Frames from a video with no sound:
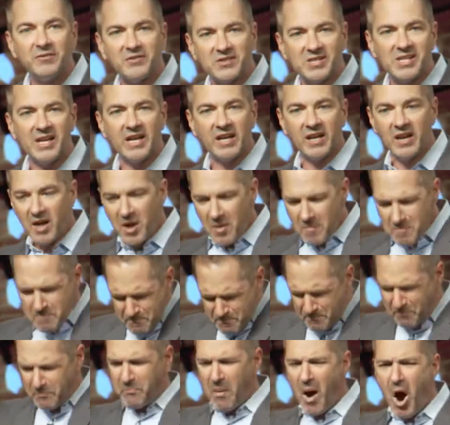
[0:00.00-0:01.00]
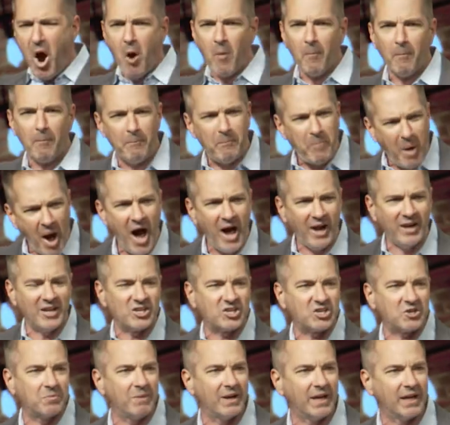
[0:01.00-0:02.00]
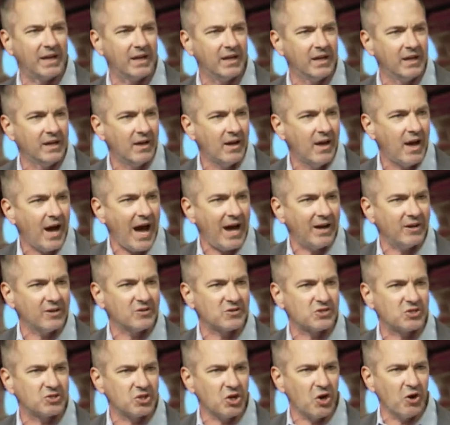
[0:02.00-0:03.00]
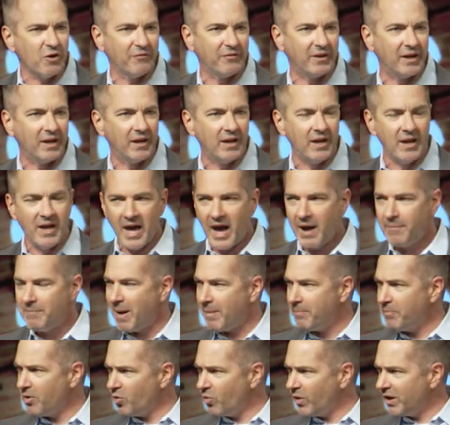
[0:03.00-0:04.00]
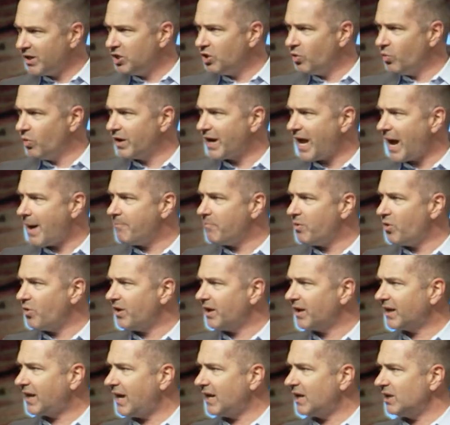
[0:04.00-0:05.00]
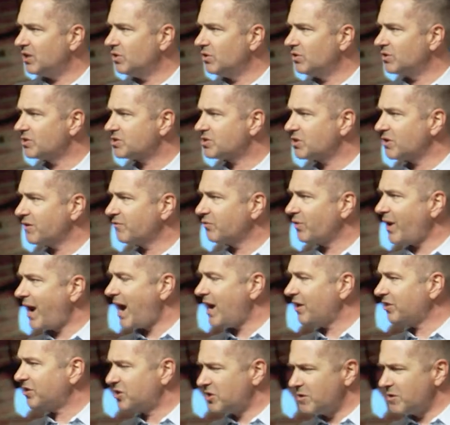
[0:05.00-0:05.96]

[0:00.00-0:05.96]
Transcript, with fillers: of sin? Boom, punish me. I deserve it. Remember when you were not born again and you deserved wrath?